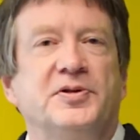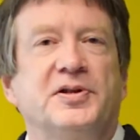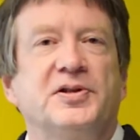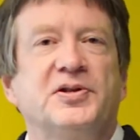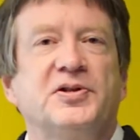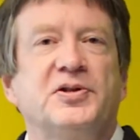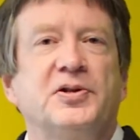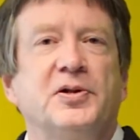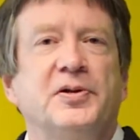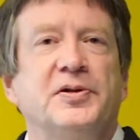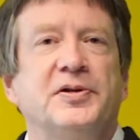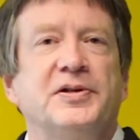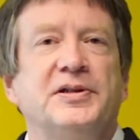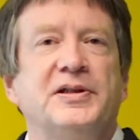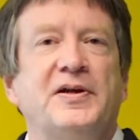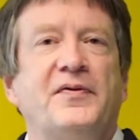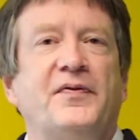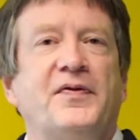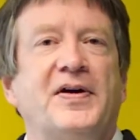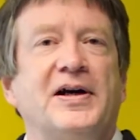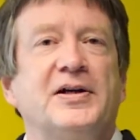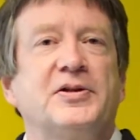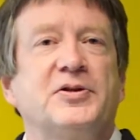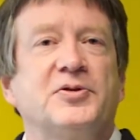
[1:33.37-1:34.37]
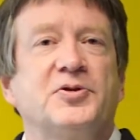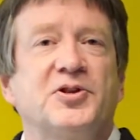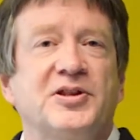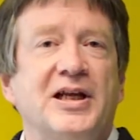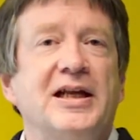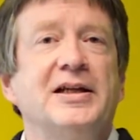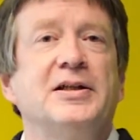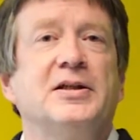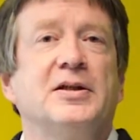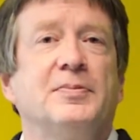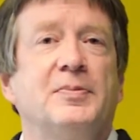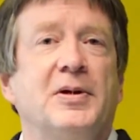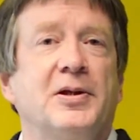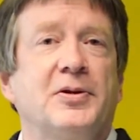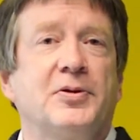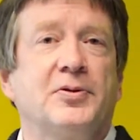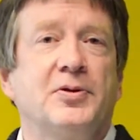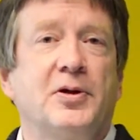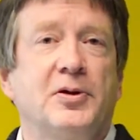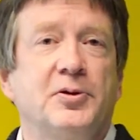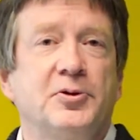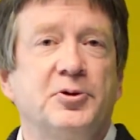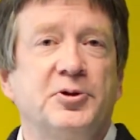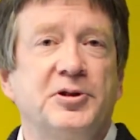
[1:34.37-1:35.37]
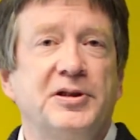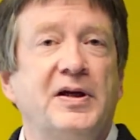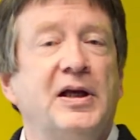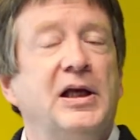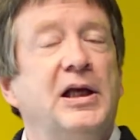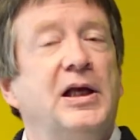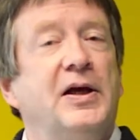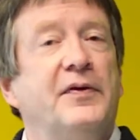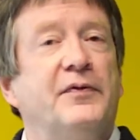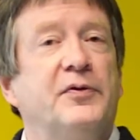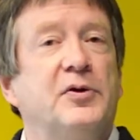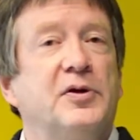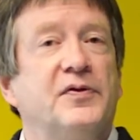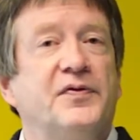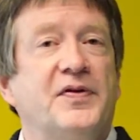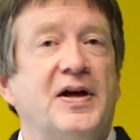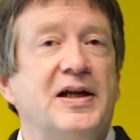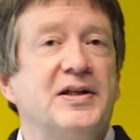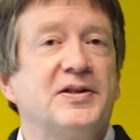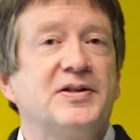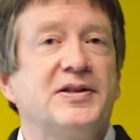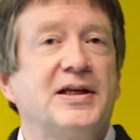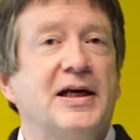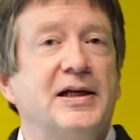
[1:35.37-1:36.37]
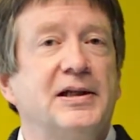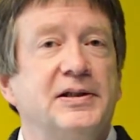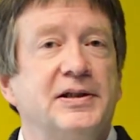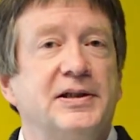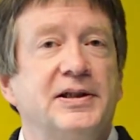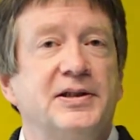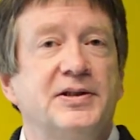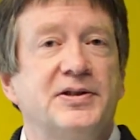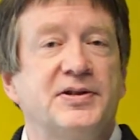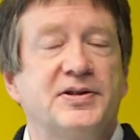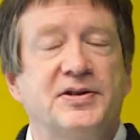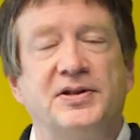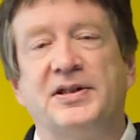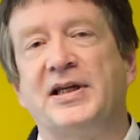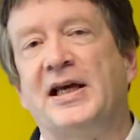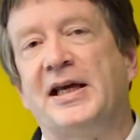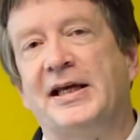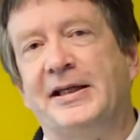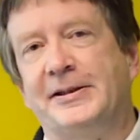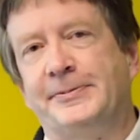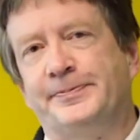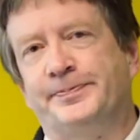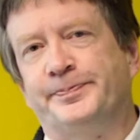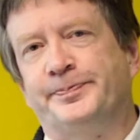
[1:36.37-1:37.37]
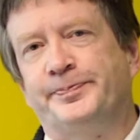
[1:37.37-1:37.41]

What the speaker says: It is still the de facto standard methodology for advanced analytics today.